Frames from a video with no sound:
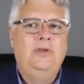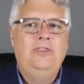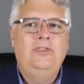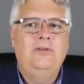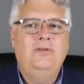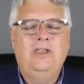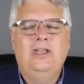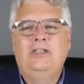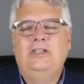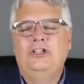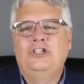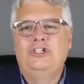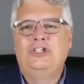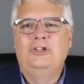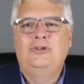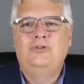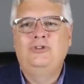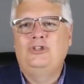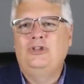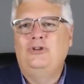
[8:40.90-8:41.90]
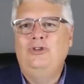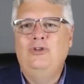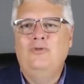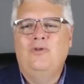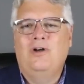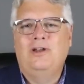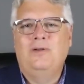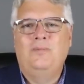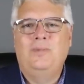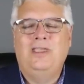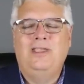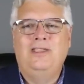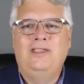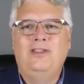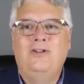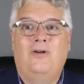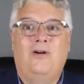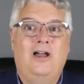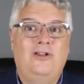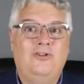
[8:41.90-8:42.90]
But you get to choose who you want to
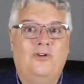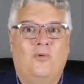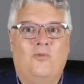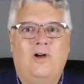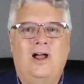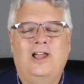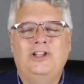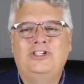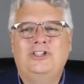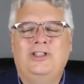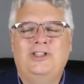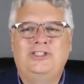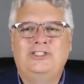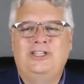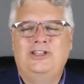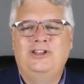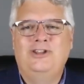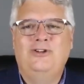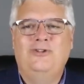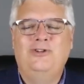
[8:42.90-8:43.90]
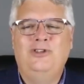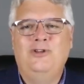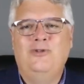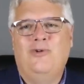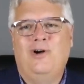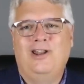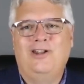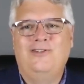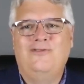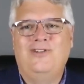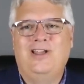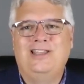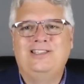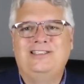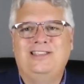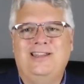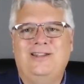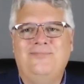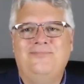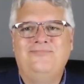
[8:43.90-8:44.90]
be on your watch list and who you want to
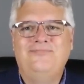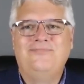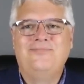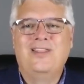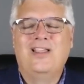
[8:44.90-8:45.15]
invest in.